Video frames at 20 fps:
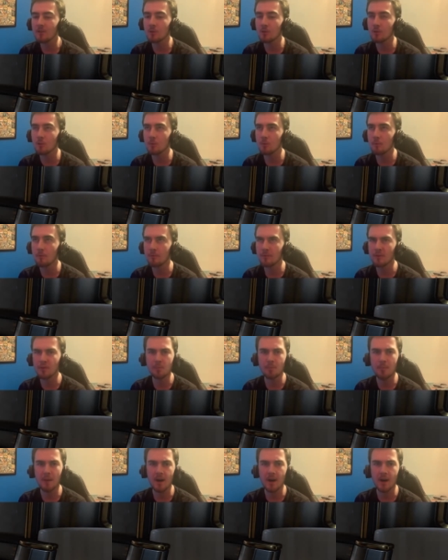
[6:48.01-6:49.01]
to
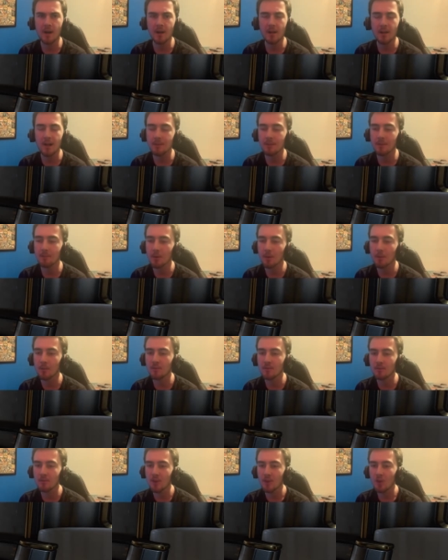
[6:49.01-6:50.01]
this part at the
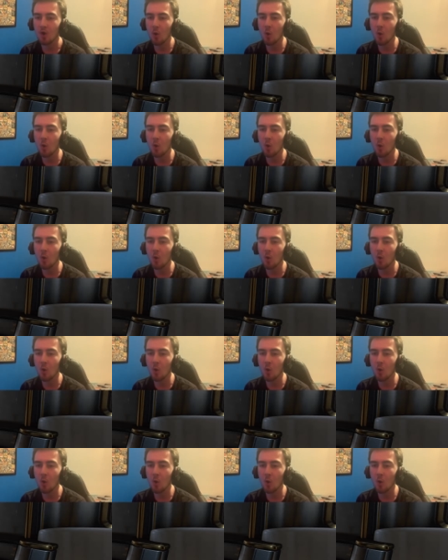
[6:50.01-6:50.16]
moment,